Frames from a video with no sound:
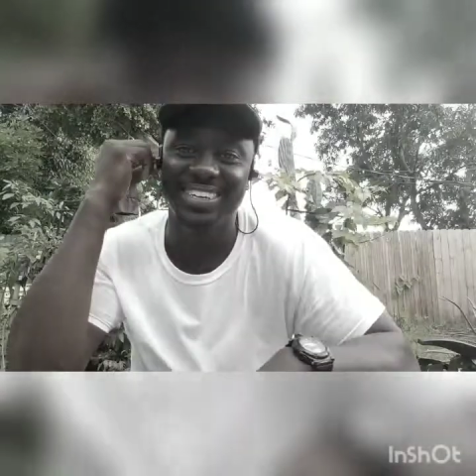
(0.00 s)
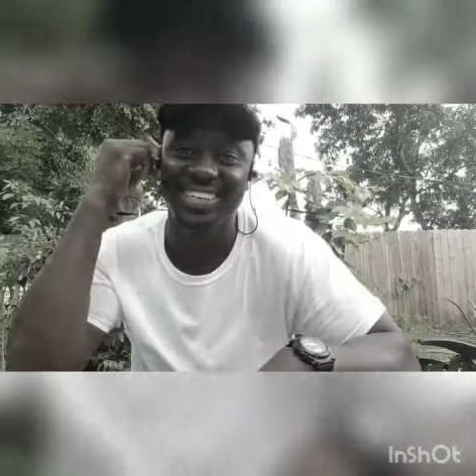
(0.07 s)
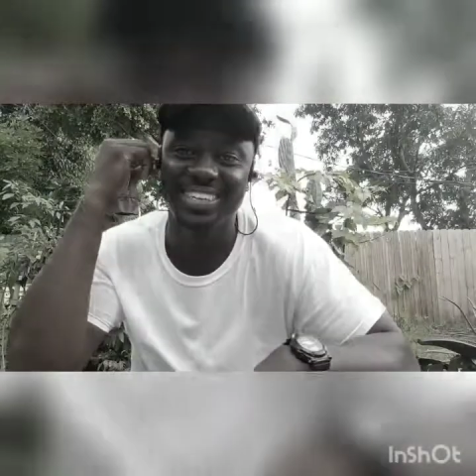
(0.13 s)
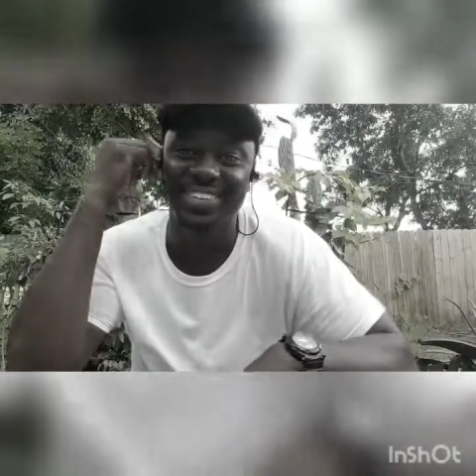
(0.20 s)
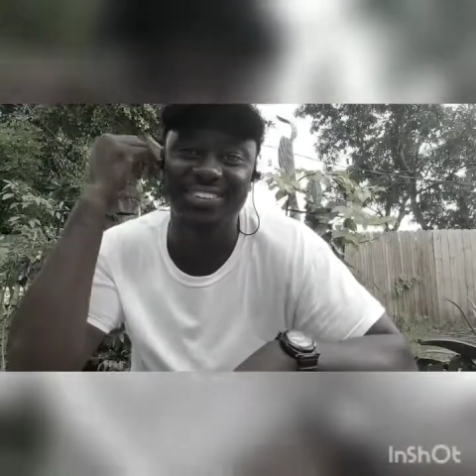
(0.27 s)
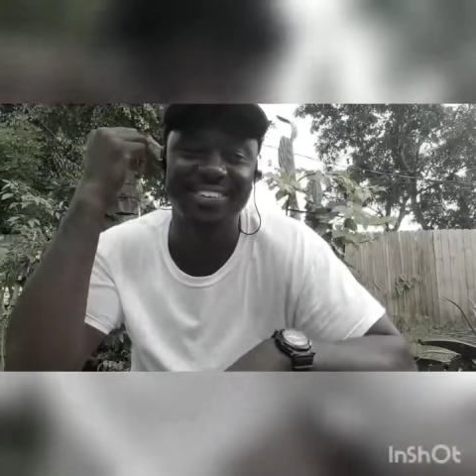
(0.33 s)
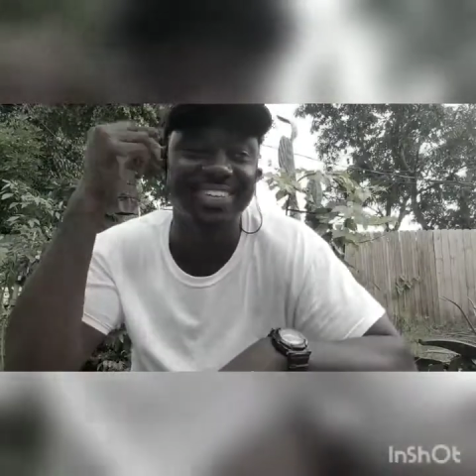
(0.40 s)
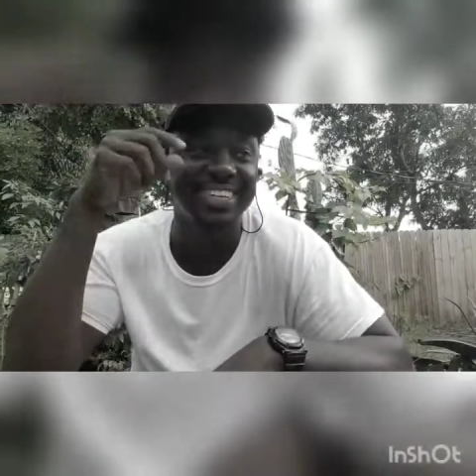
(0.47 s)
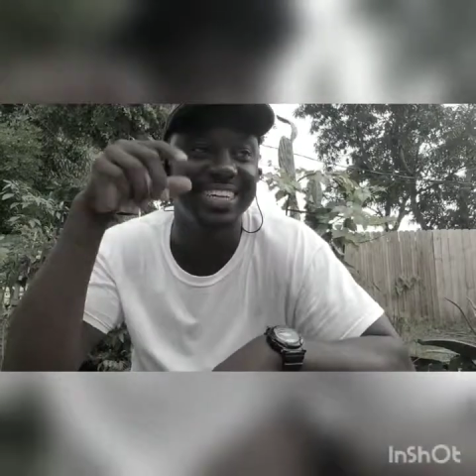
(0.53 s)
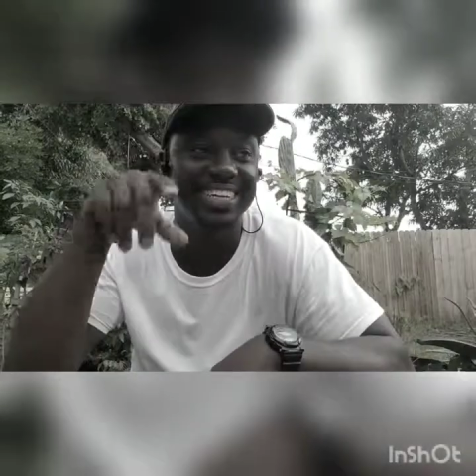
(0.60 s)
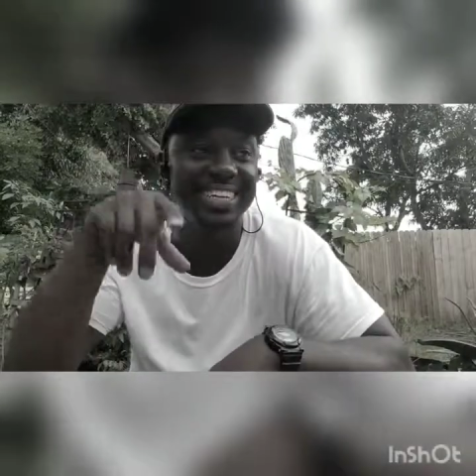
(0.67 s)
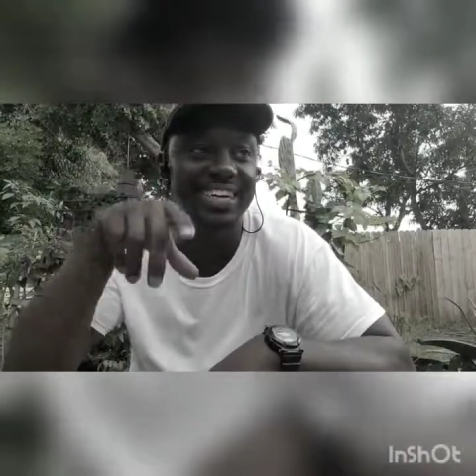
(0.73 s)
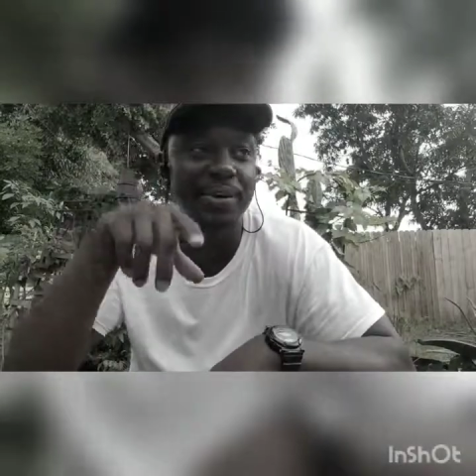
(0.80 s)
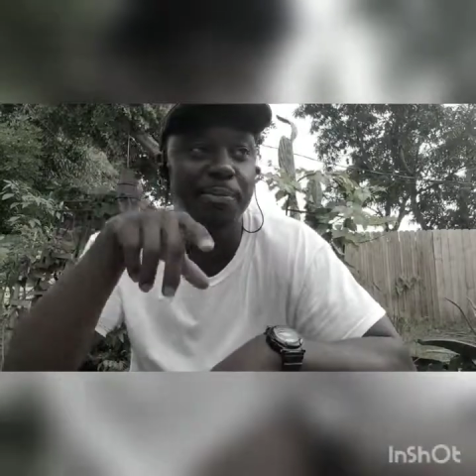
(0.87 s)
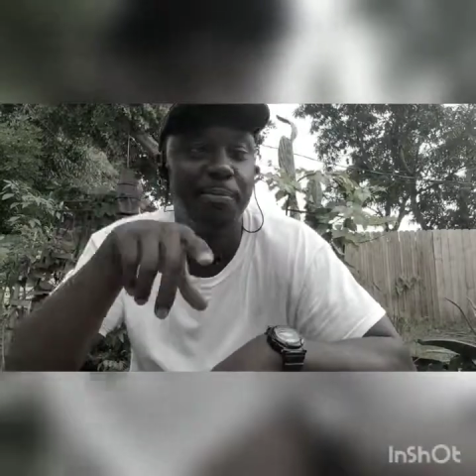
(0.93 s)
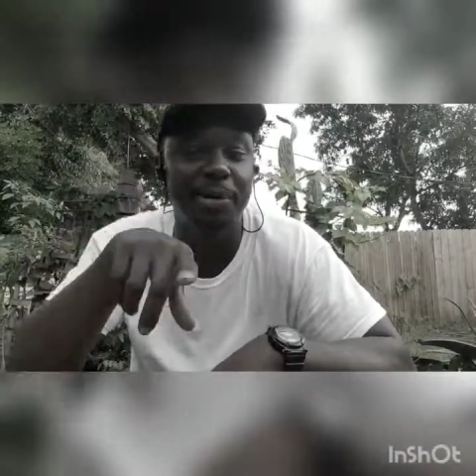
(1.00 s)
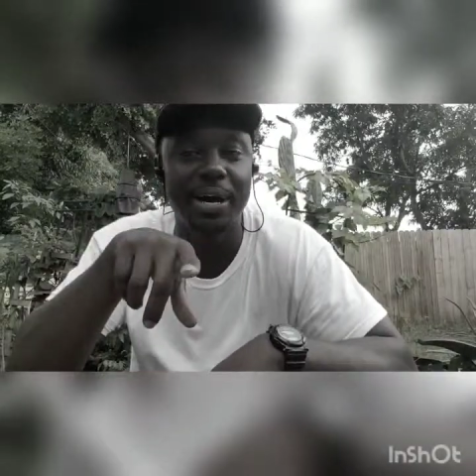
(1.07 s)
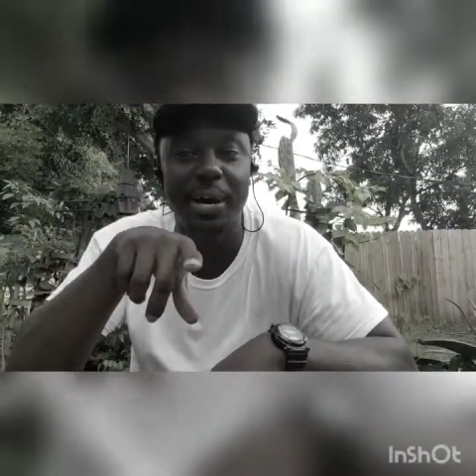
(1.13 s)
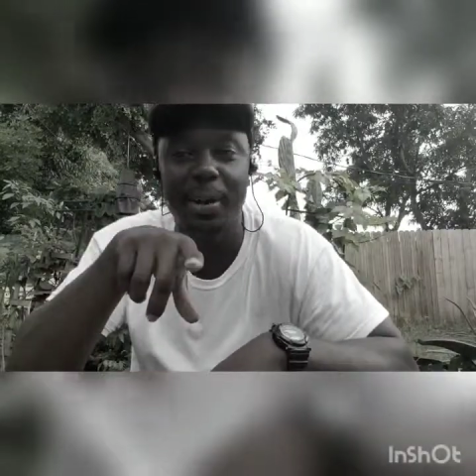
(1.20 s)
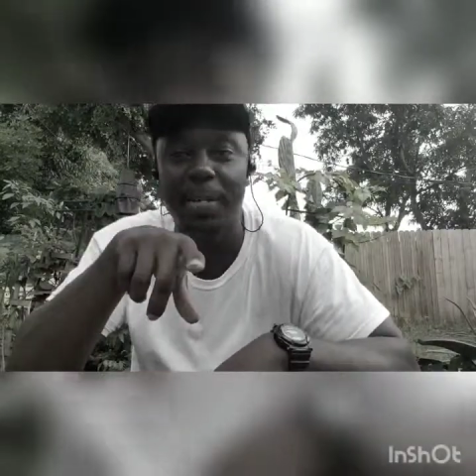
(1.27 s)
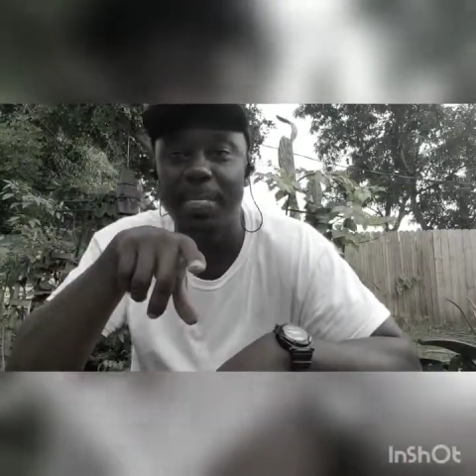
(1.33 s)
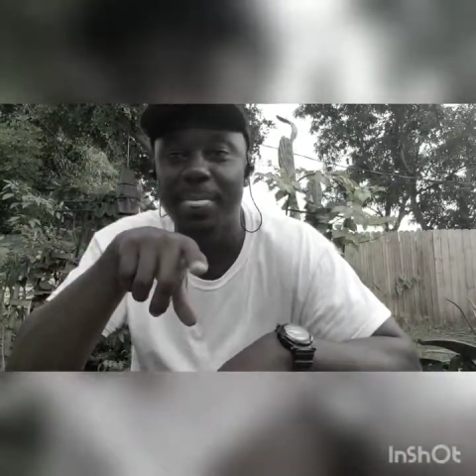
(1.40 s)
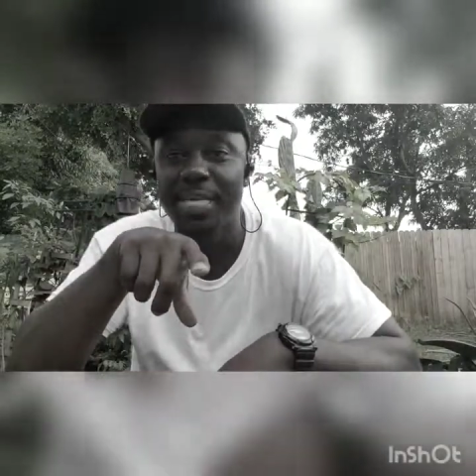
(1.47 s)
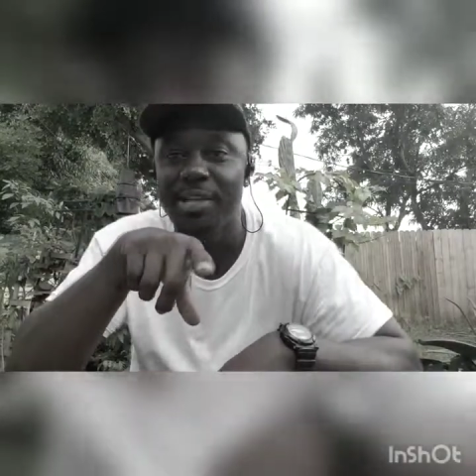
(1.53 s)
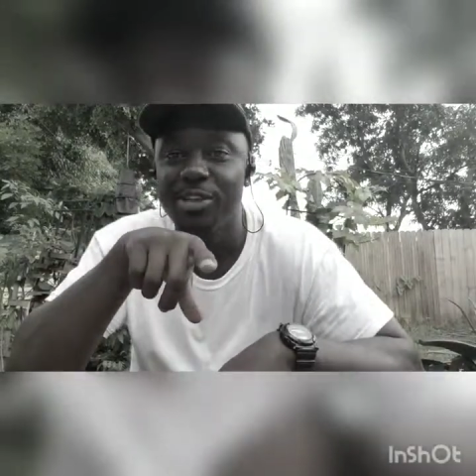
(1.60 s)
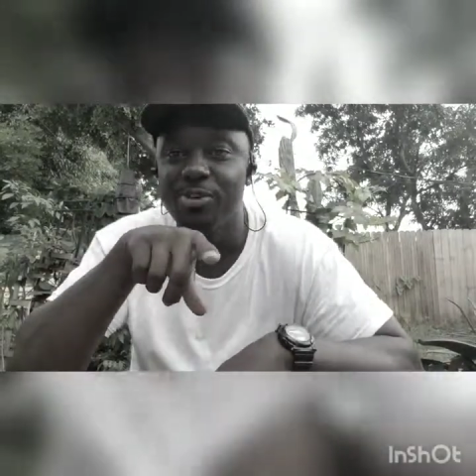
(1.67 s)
You understand what I'm saying? But